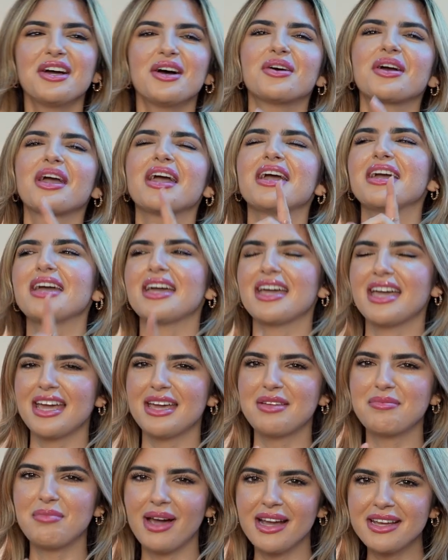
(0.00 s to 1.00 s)
Okay,
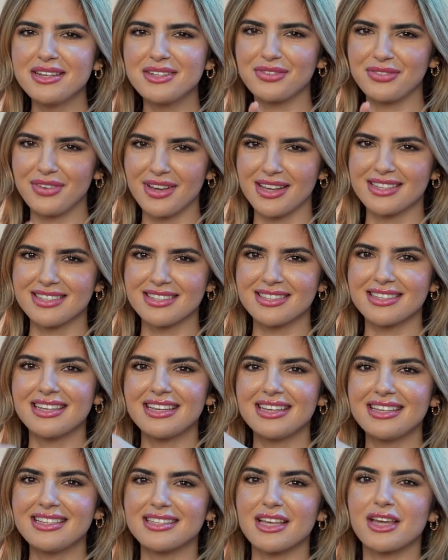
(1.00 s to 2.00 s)
in my defense,
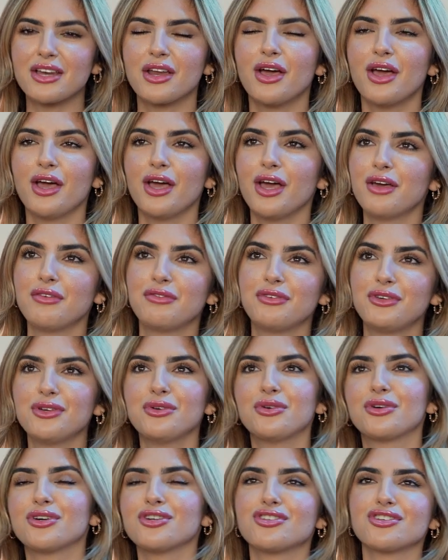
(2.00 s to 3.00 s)
he said, if
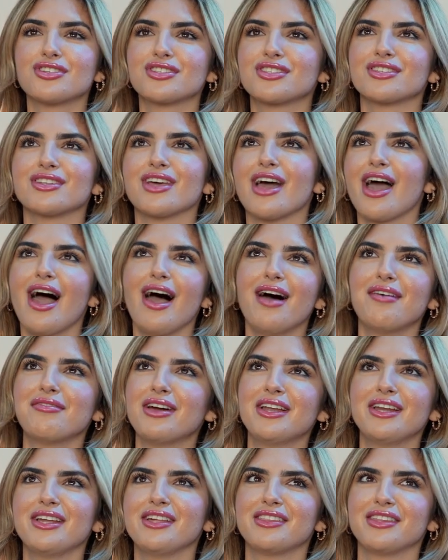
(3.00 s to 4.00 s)
you could just have
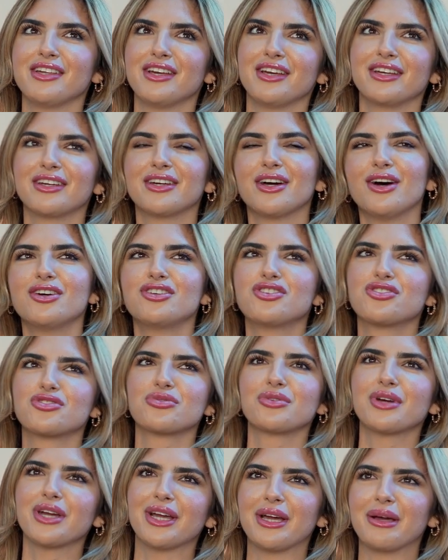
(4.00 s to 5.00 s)
anything, a
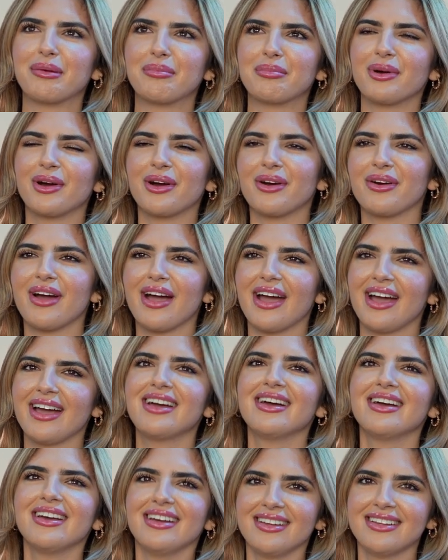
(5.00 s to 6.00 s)
dream, all
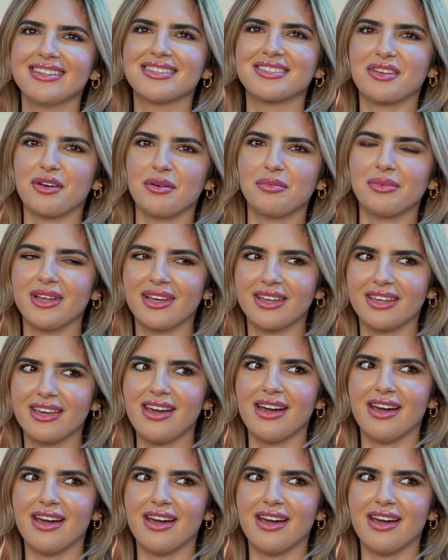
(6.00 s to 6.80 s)
right? Okay. So I'm like,